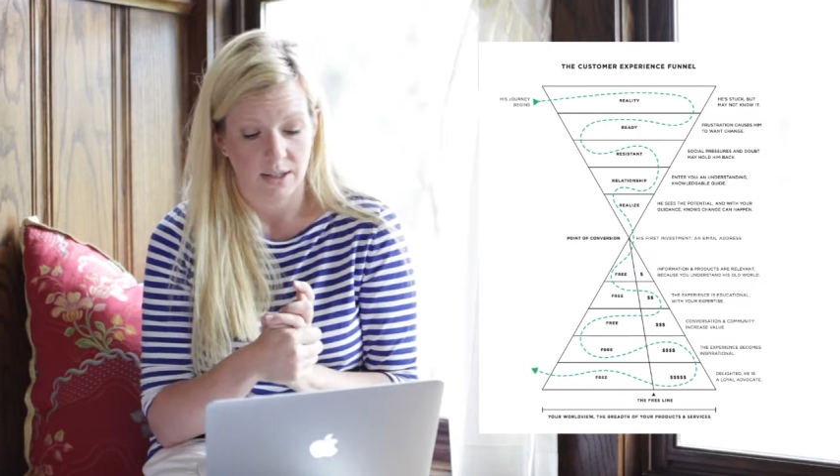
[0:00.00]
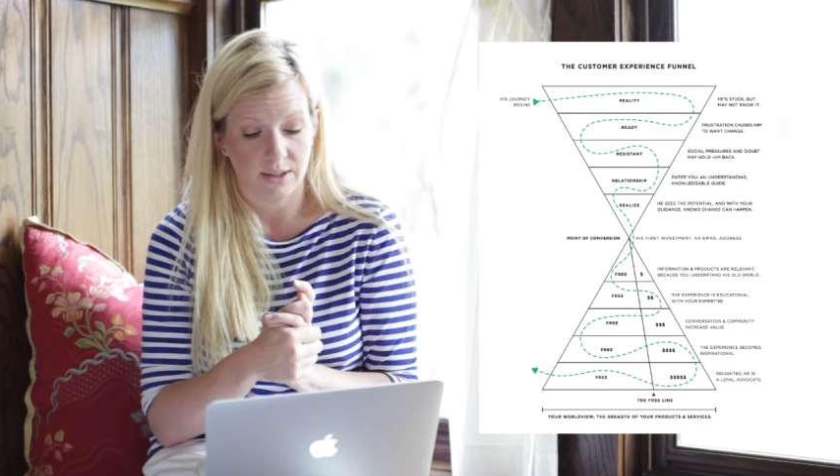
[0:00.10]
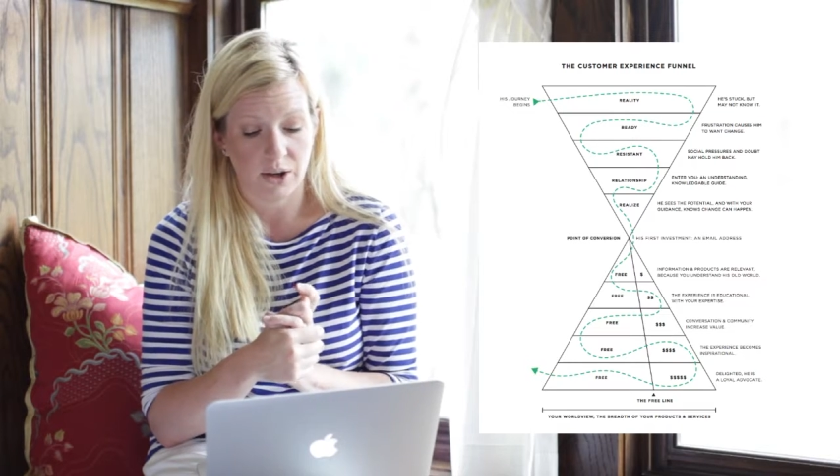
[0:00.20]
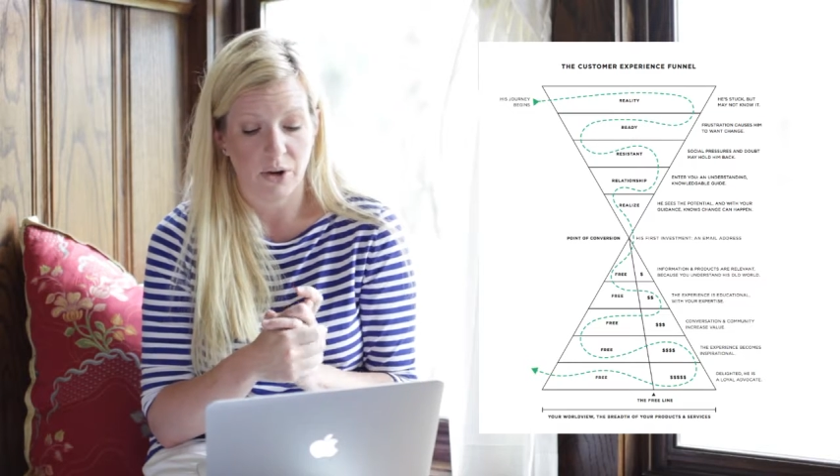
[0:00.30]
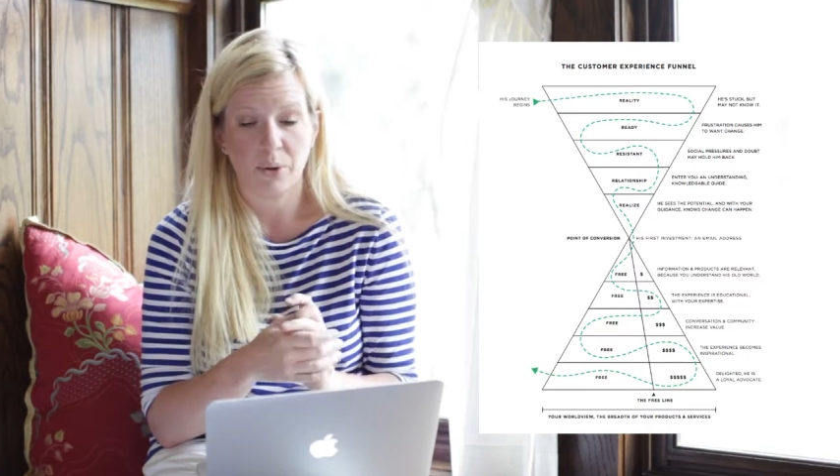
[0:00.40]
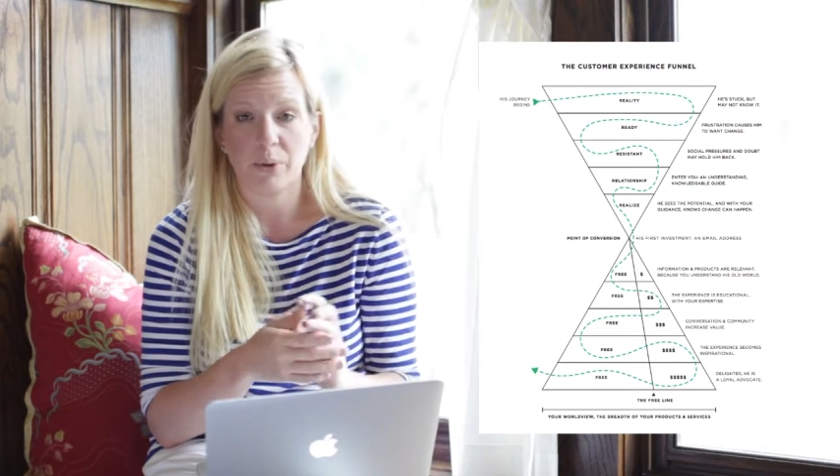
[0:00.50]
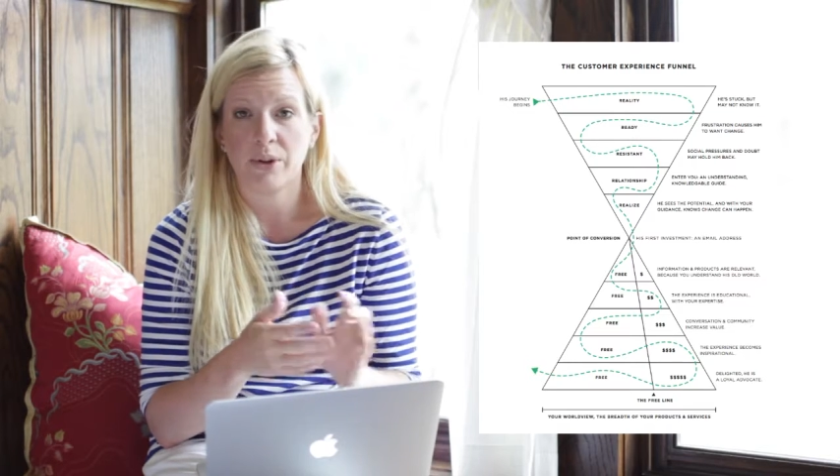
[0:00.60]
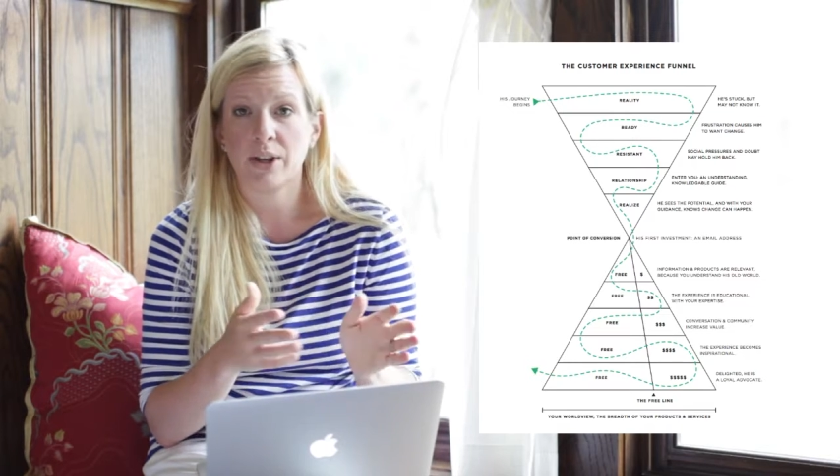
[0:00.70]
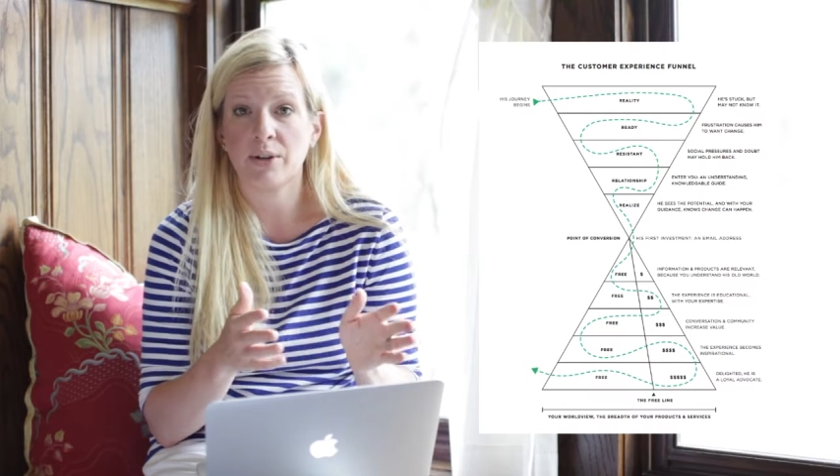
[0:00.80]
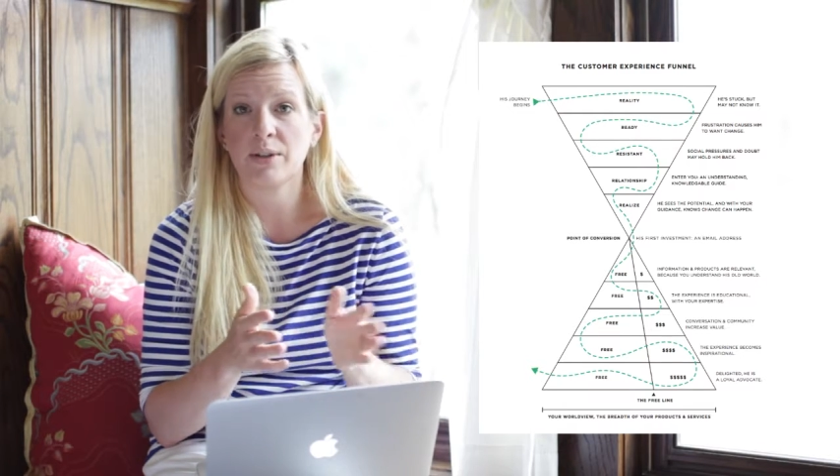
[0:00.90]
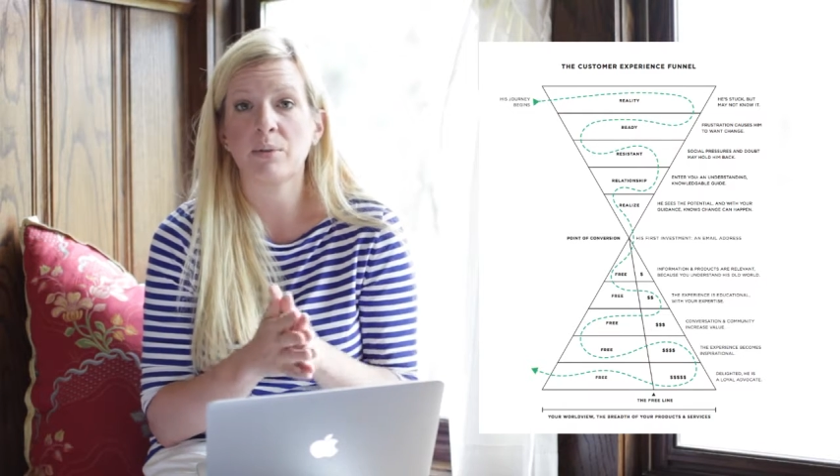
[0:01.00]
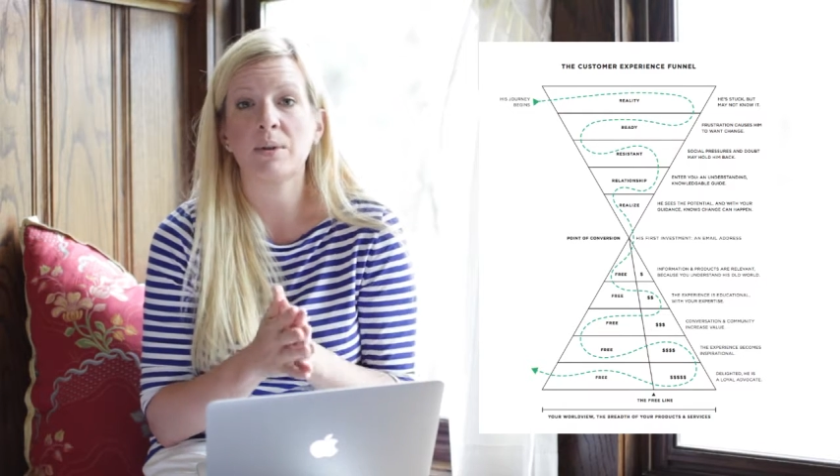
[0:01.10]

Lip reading: So there's a